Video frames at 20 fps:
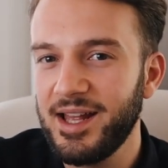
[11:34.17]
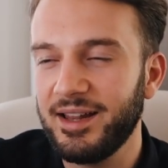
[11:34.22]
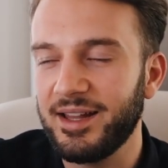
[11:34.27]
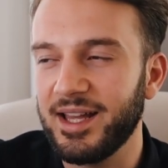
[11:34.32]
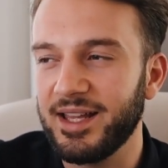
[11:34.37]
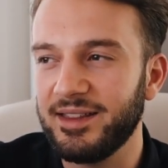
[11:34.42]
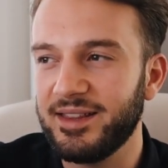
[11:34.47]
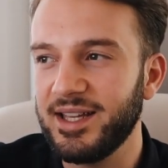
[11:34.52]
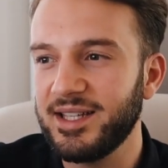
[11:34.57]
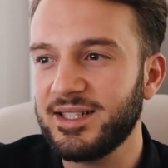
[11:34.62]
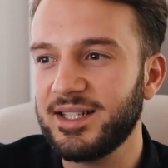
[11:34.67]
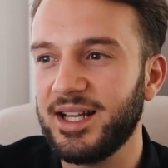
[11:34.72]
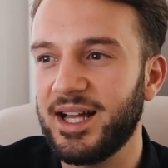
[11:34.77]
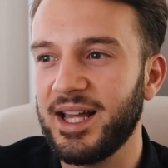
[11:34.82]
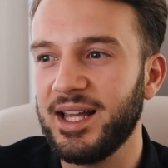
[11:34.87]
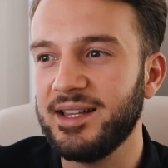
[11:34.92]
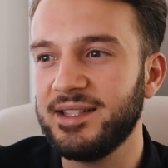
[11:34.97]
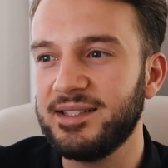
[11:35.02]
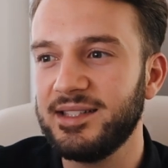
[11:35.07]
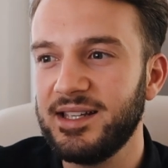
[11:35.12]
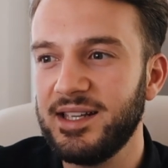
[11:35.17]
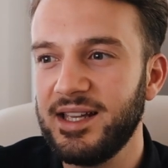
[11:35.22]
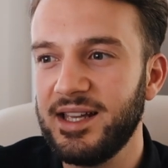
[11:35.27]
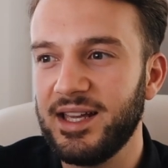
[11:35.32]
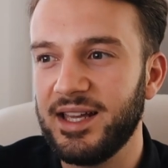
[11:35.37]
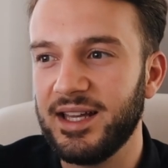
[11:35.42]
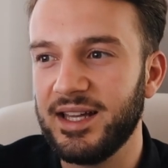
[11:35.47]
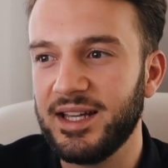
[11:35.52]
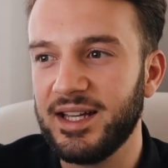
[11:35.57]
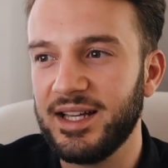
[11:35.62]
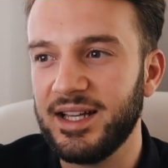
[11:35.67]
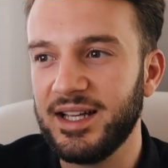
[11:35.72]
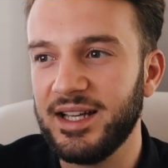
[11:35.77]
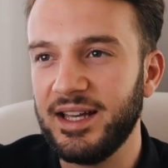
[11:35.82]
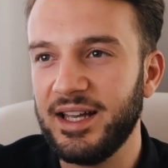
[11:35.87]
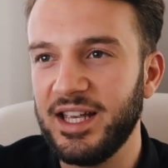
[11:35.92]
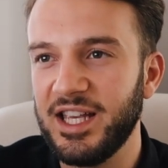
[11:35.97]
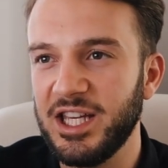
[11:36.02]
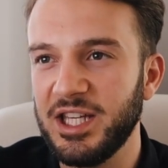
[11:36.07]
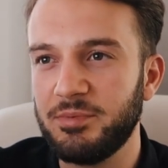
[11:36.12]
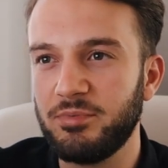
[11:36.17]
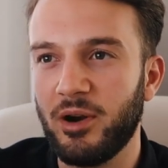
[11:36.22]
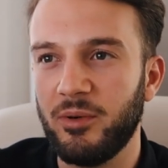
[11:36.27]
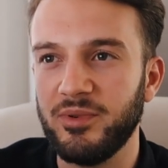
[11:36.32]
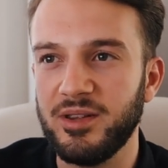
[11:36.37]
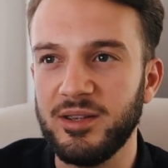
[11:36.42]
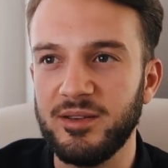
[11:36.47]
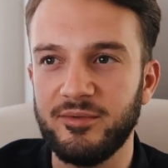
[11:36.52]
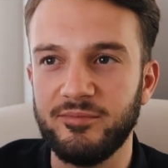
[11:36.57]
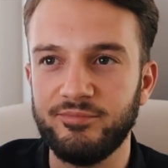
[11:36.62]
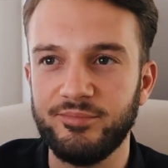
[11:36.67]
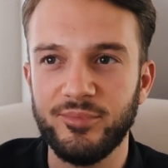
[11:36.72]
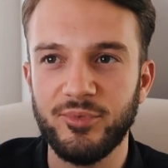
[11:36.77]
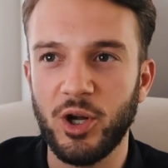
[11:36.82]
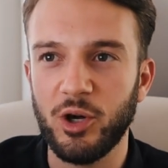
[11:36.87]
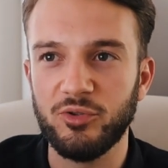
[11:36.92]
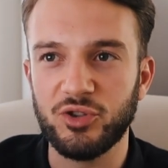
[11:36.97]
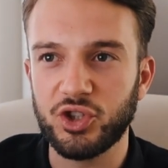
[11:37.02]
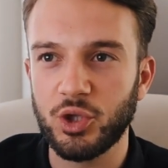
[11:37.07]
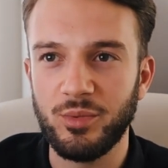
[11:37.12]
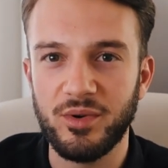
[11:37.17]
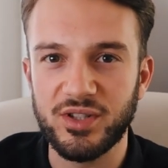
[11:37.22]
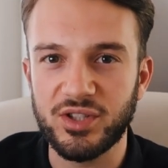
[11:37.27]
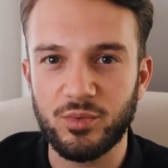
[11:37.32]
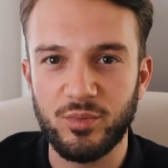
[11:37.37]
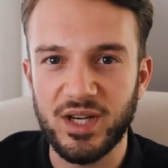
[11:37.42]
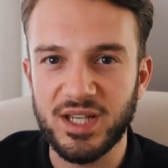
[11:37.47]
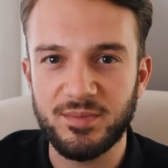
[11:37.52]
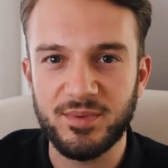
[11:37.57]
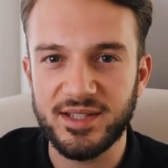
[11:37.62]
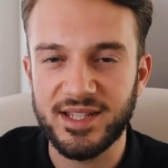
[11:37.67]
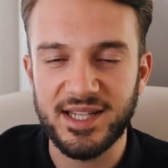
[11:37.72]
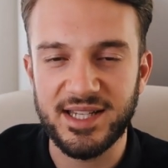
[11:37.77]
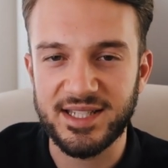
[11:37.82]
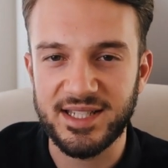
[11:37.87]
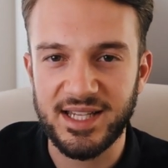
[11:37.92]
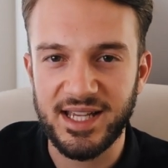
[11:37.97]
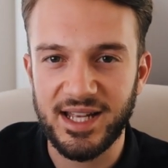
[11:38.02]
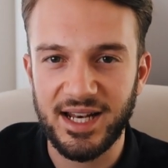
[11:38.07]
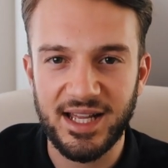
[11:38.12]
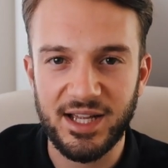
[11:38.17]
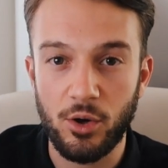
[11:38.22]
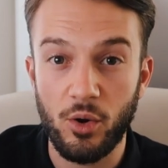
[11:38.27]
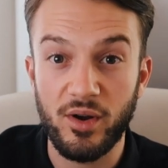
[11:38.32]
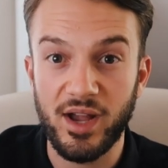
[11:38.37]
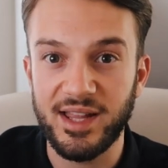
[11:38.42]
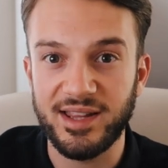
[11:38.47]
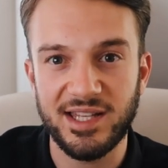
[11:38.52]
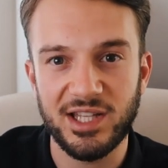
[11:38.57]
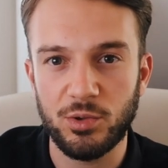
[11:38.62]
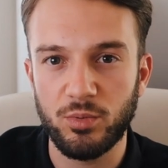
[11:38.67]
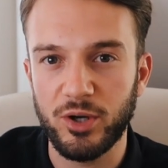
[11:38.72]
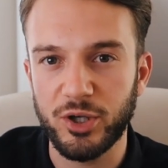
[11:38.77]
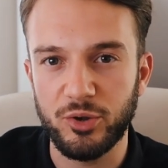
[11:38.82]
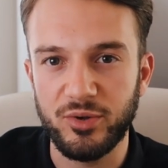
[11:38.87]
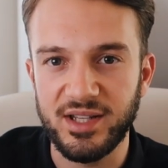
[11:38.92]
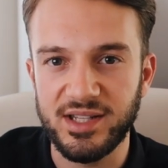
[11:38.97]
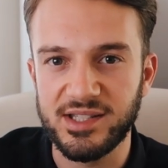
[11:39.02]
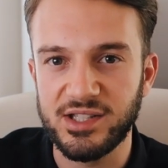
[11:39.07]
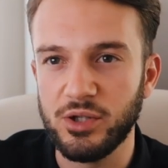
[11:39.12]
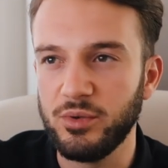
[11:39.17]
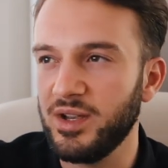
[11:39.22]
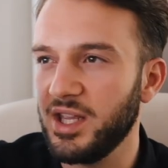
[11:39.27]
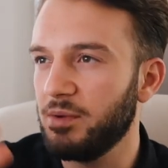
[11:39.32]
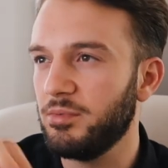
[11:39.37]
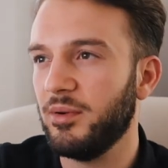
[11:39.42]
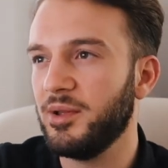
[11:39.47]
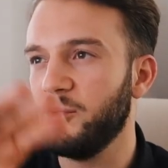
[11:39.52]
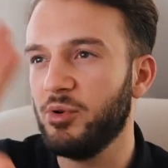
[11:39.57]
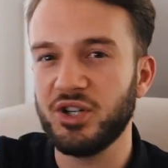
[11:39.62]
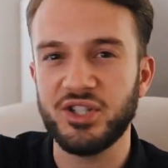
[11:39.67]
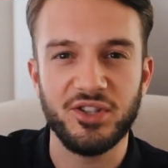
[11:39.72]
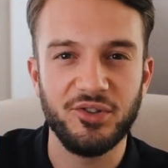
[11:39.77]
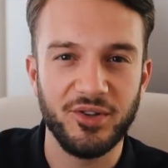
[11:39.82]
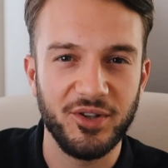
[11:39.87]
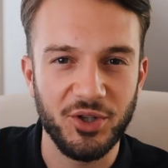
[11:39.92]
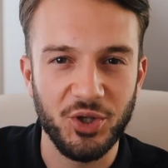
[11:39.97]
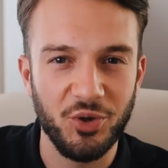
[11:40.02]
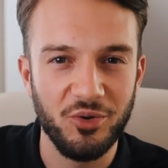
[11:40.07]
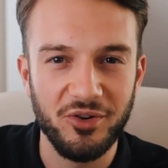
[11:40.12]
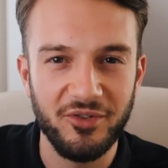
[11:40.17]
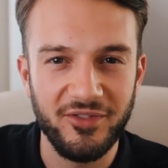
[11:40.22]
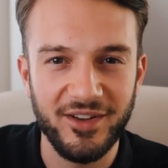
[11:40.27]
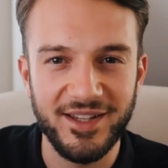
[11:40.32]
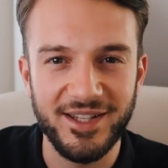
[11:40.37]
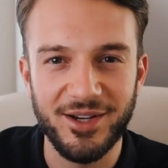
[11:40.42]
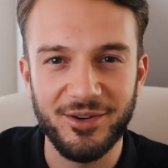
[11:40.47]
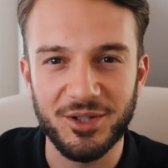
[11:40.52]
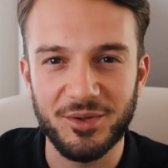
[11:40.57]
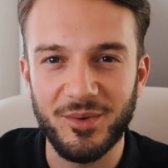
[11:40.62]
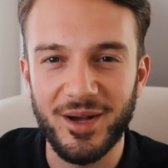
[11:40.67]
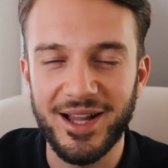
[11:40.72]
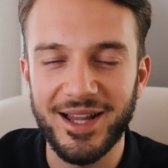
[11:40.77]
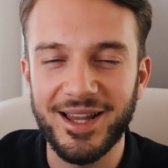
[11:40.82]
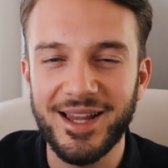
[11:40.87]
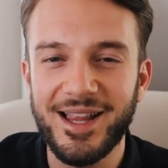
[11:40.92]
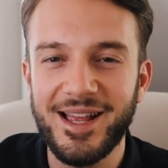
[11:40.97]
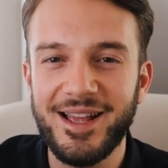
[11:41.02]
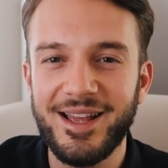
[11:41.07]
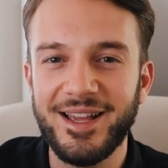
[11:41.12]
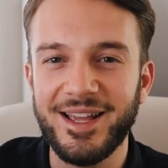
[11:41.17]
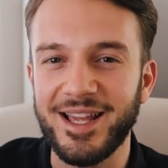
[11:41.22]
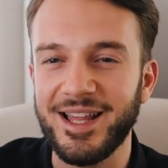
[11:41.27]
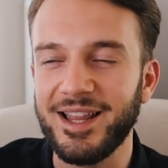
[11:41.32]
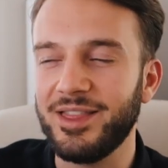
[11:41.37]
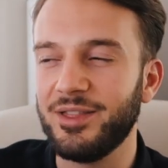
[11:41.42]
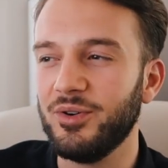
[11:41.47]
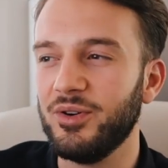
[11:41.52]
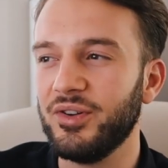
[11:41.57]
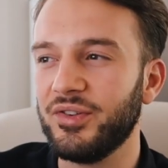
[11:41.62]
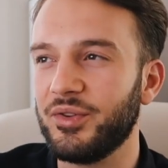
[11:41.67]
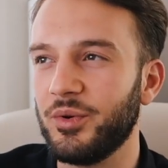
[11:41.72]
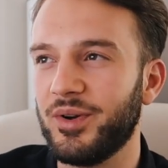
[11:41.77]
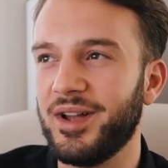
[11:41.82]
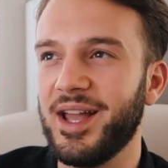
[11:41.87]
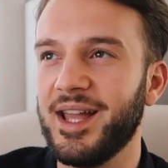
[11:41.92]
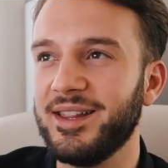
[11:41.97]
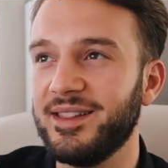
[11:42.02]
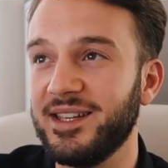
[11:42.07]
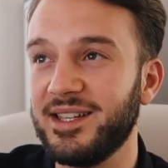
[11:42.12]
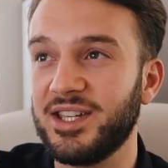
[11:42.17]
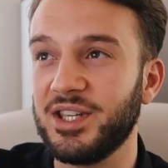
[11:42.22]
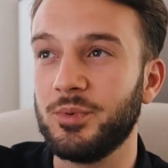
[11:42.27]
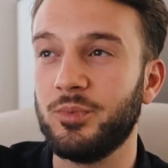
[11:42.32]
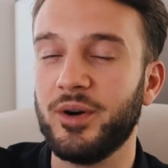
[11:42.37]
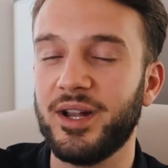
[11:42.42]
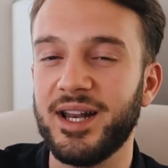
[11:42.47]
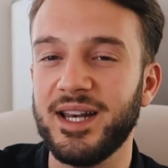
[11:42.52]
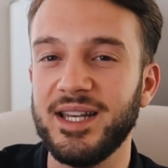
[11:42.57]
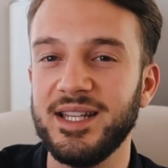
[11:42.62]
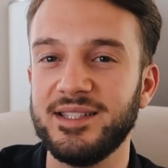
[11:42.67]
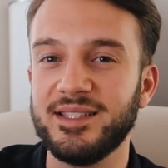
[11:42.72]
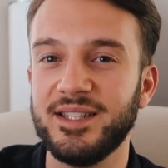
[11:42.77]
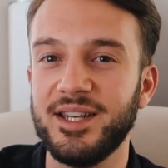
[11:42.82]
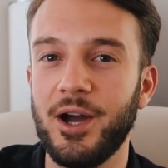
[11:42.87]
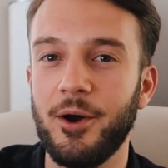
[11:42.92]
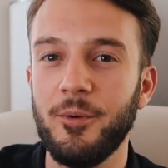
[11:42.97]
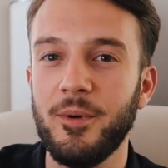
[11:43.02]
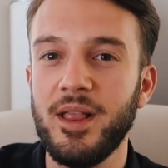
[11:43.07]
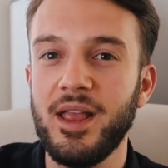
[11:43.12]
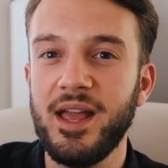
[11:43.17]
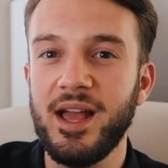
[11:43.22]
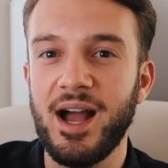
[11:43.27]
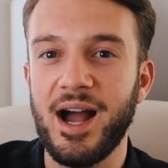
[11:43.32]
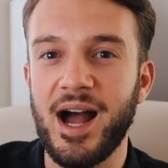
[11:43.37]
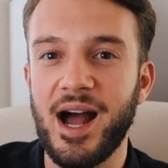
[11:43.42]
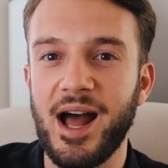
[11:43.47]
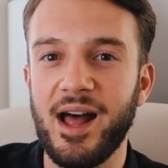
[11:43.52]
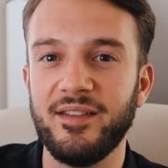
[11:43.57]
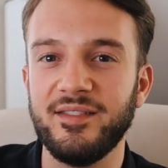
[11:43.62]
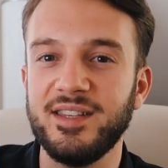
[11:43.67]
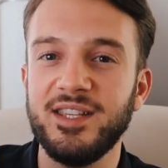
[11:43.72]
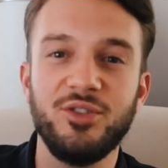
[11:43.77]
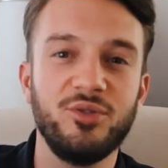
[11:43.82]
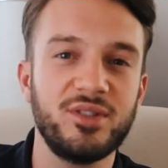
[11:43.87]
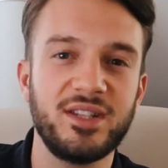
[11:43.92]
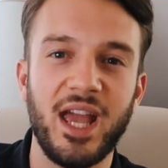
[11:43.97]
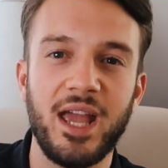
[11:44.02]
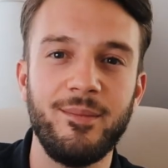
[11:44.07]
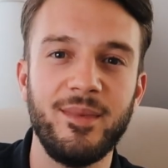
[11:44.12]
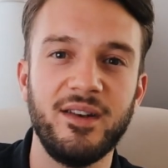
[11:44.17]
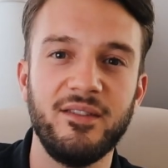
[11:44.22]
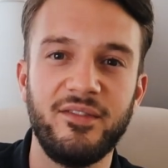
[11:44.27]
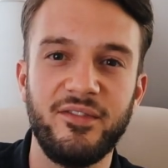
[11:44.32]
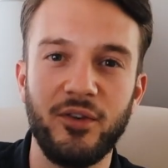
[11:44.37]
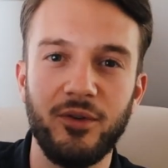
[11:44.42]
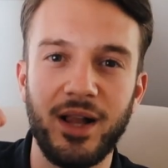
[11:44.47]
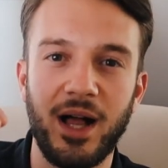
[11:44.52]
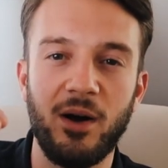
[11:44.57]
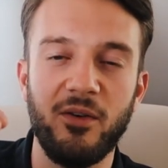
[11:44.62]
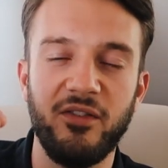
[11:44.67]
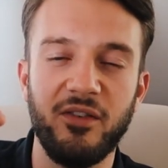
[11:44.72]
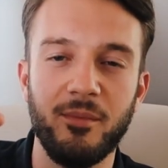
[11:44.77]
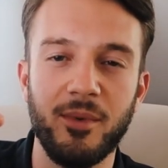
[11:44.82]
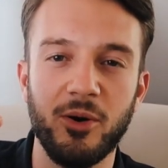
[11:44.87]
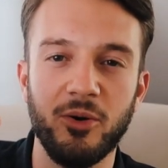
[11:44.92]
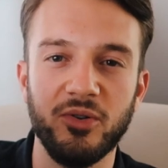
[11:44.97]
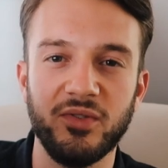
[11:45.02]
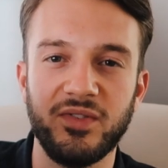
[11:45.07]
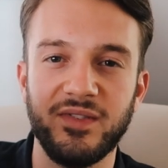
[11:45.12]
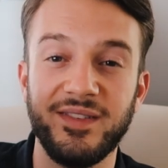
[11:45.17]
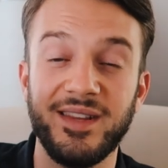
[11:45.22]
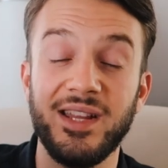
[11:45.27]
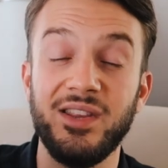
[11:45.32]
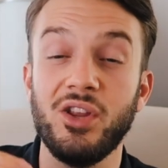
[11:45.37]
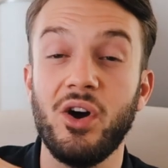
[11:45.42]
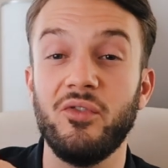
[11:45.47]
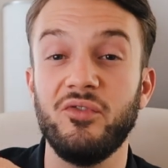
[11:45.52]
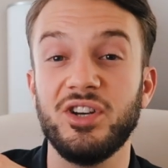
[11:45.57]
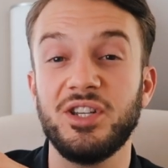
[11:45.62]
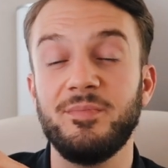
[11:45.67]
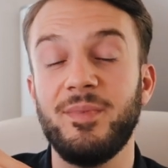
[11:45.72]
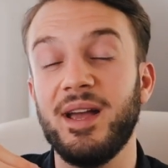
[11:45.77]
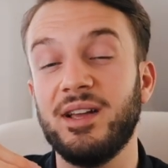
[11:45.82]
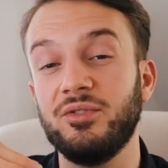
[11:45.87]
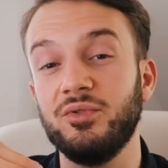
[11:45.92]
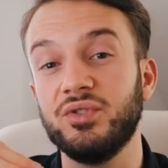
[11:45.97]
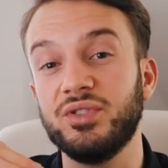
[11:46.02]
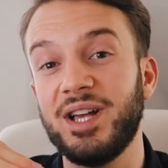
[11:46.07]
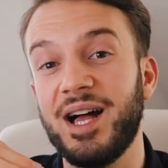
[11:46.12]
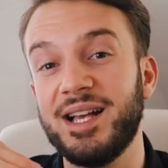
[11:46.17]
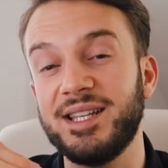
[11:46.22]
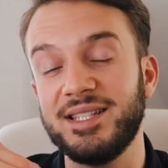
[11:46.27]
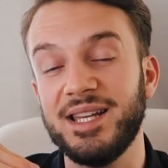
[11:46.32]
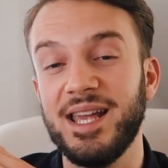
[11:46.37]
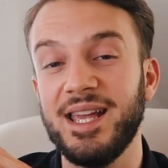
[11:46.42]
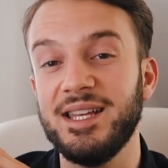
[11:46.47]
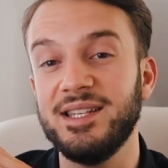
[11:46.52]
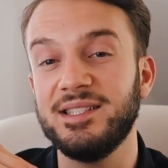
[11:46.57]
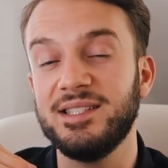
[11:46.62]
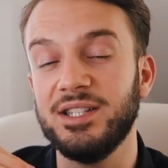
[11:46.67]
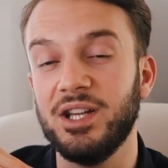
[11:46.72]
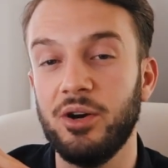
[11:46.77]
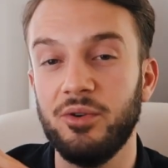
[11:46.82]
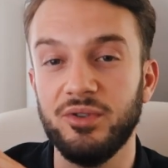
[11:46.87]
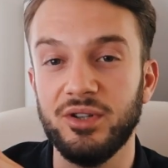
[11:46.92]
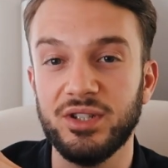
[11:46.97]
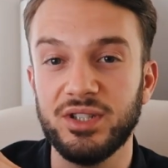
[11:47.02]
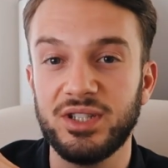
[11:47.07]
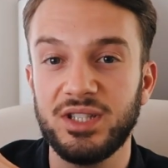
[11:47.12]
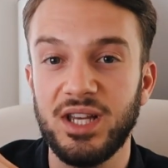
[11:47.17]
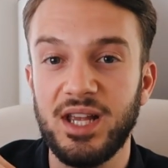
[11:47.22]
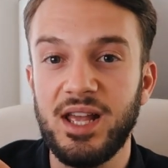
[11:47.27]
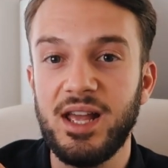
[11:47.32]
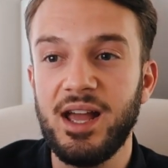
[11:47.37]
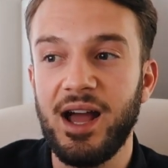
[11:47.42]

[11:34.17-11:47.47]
Like, this client, he's probably, you know, someone's whispered in his ear, like, okay, this is what you need to do. He's probably watched another guru video as well. He thought, okay, this is what I need to know. And he just came in full alpha mode, did not respect us as agency owners.